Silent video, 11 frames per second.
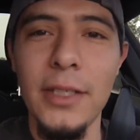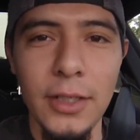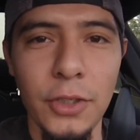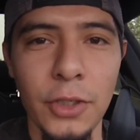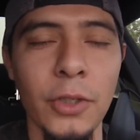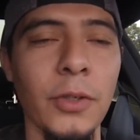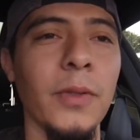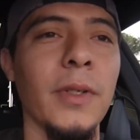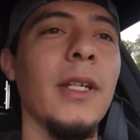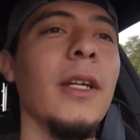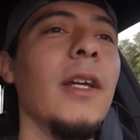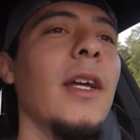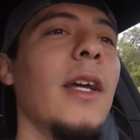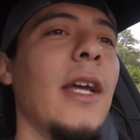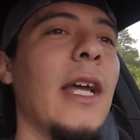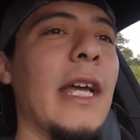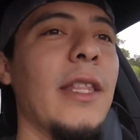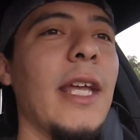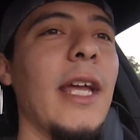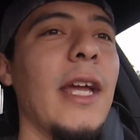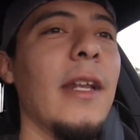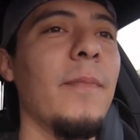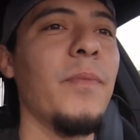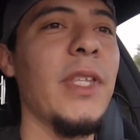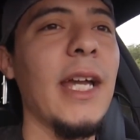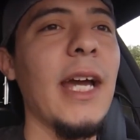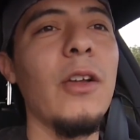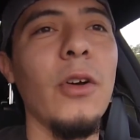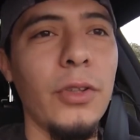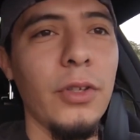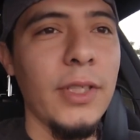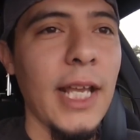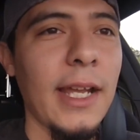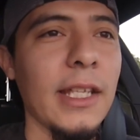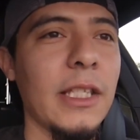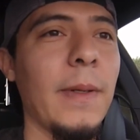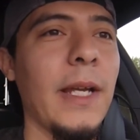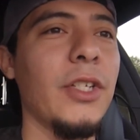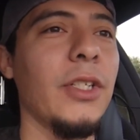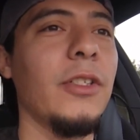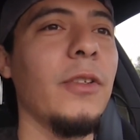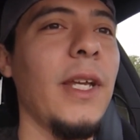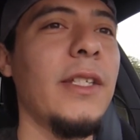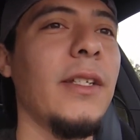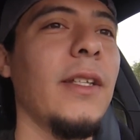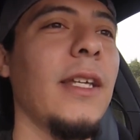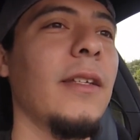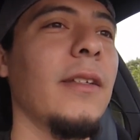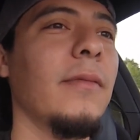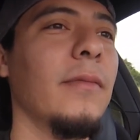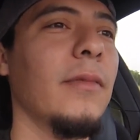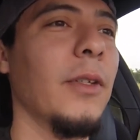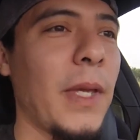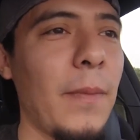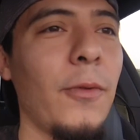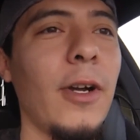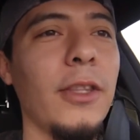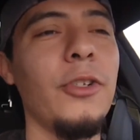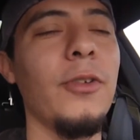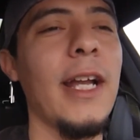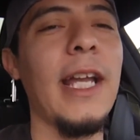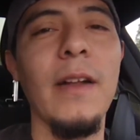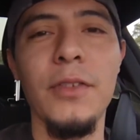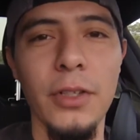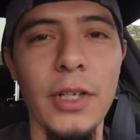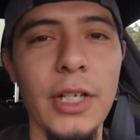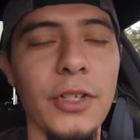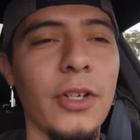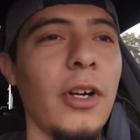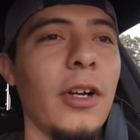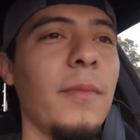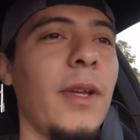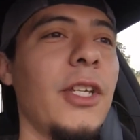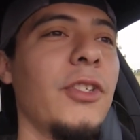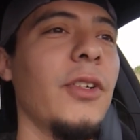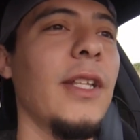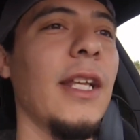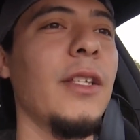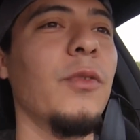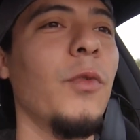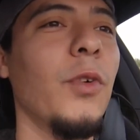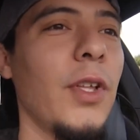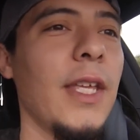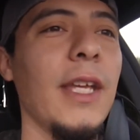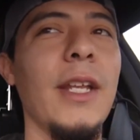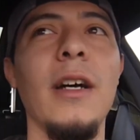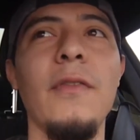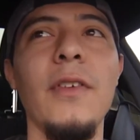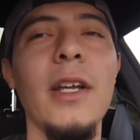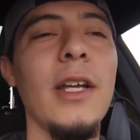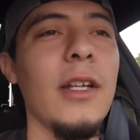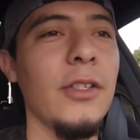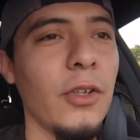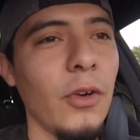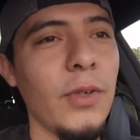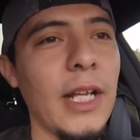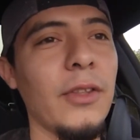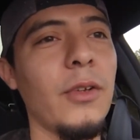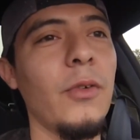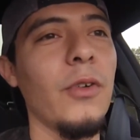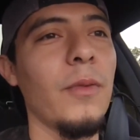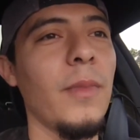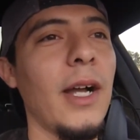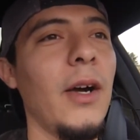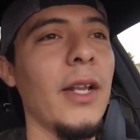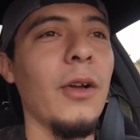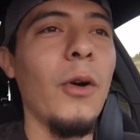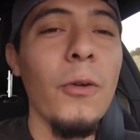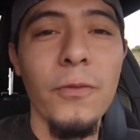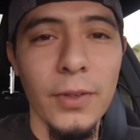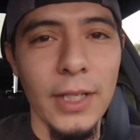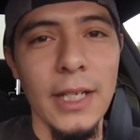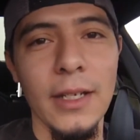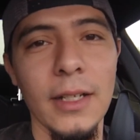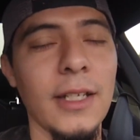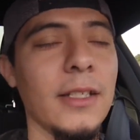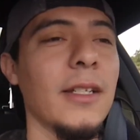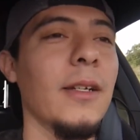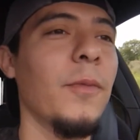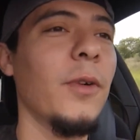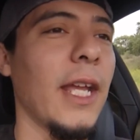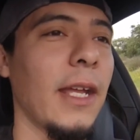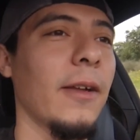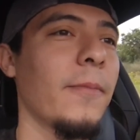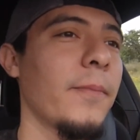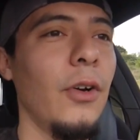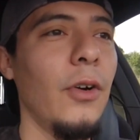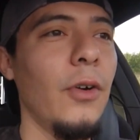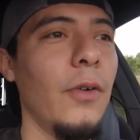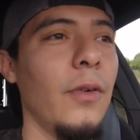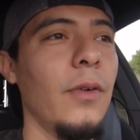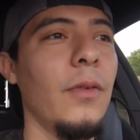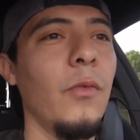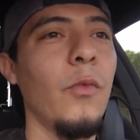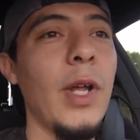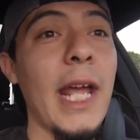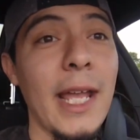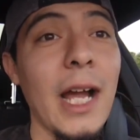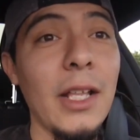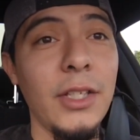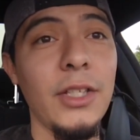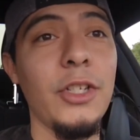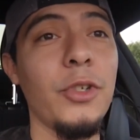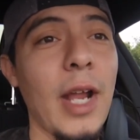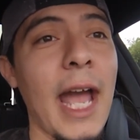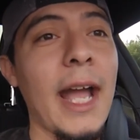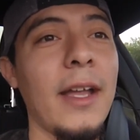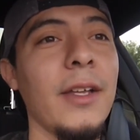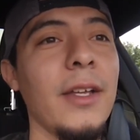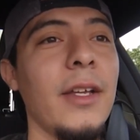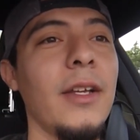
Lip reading: Test and tune. And then you got to go through tech inspection. So basically, the people at the track have to look at your car to make sure that it's worthy enough to go down the quarter mile, and hopefully nothing's going to break. So when I got to the track,